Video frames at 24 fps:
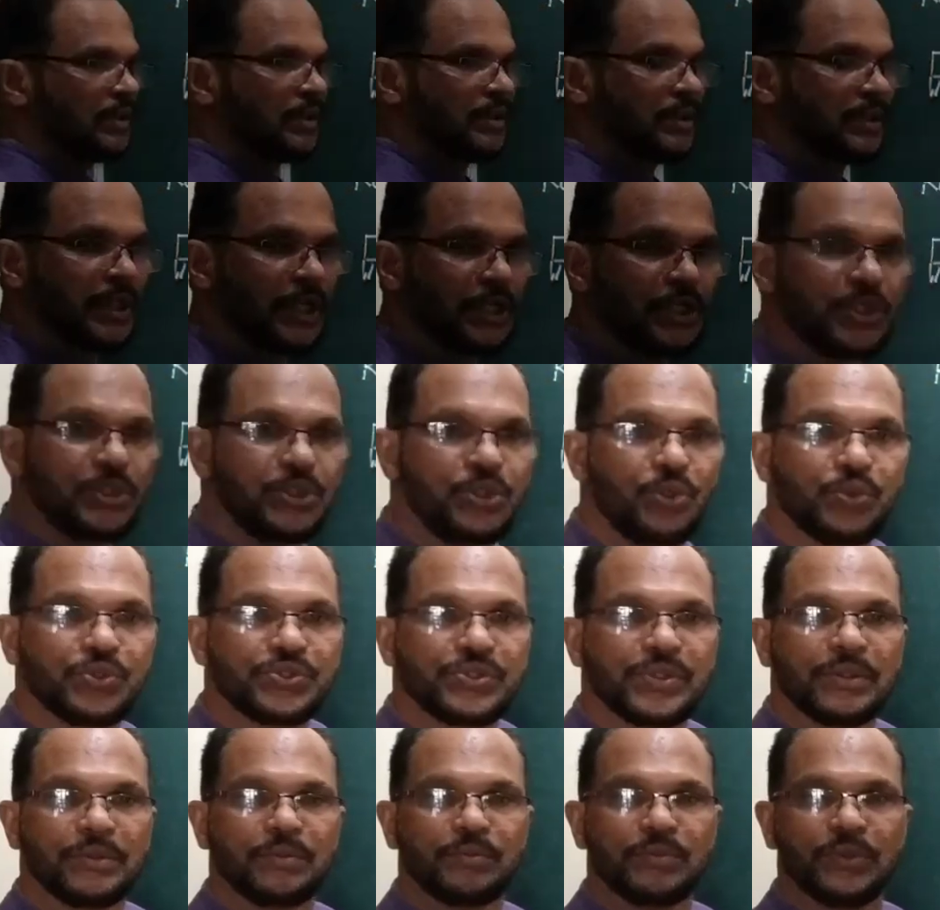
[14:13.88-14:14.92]
that we use
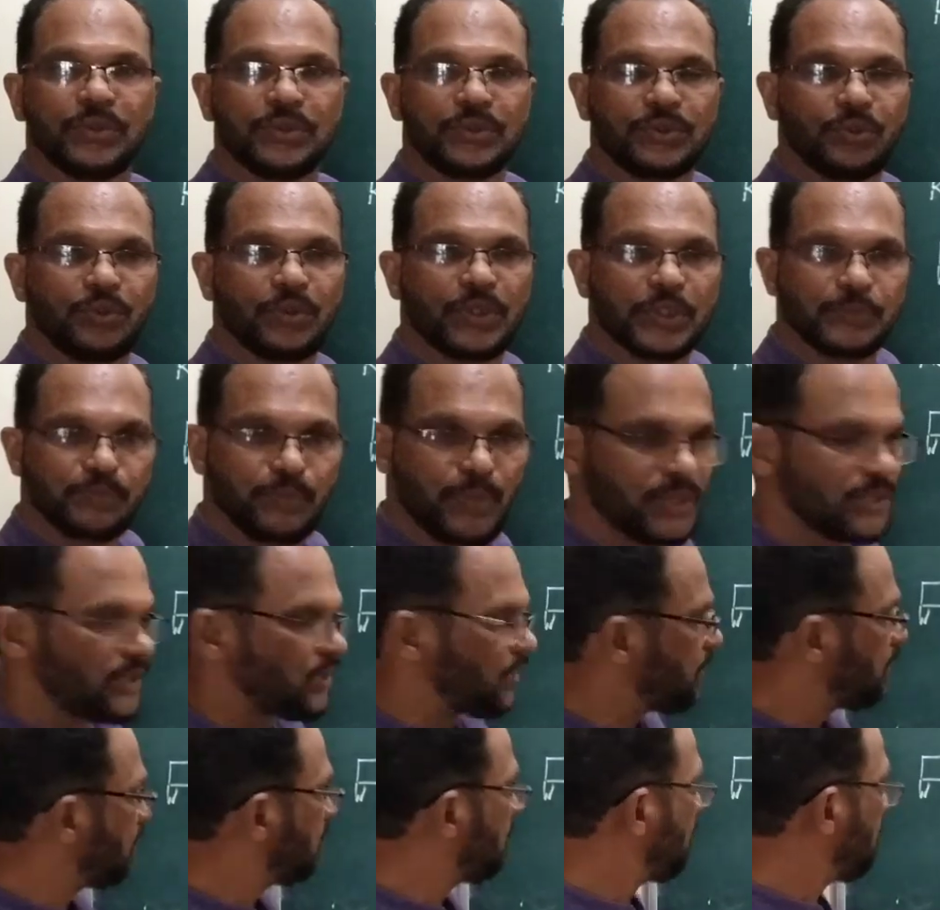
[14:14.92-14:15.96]
to
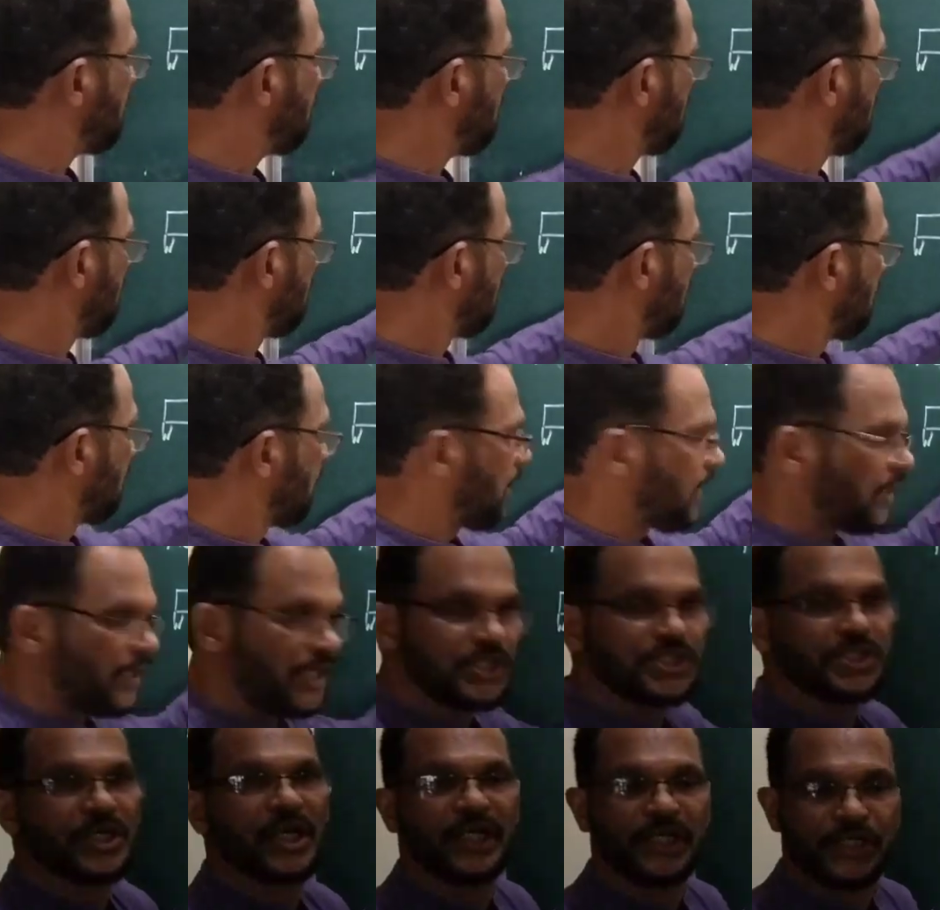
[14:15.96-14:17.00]
represent the
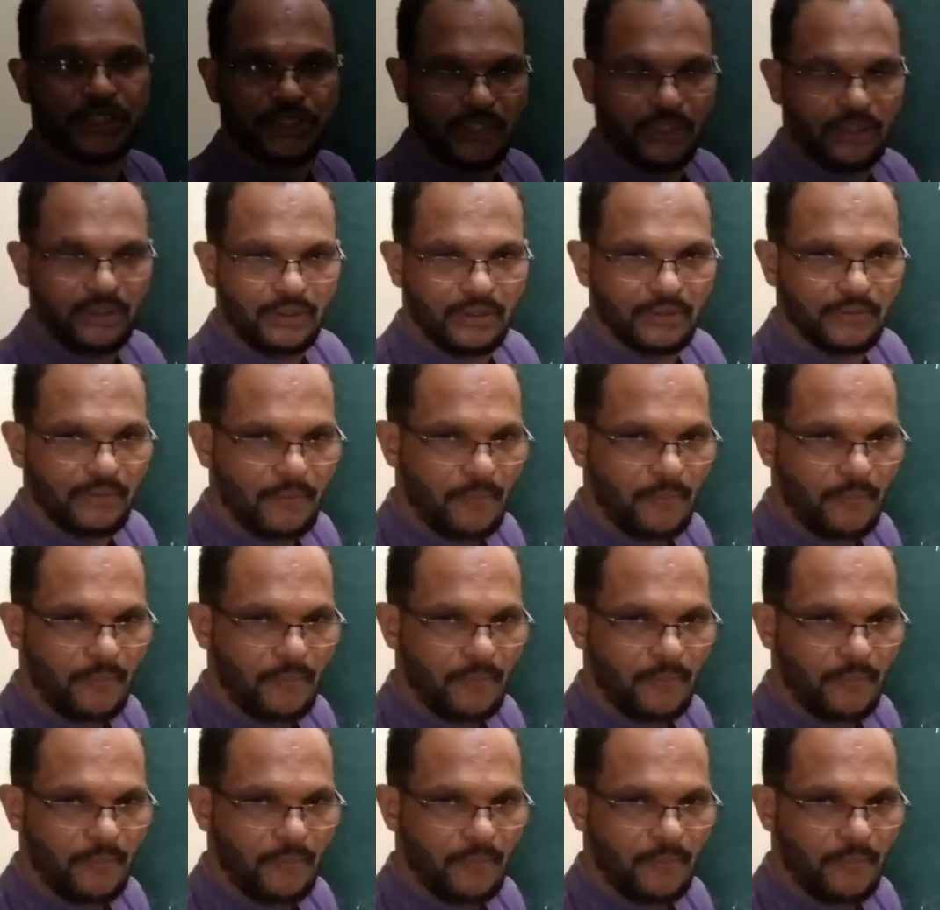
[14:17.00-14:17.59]
disconnection.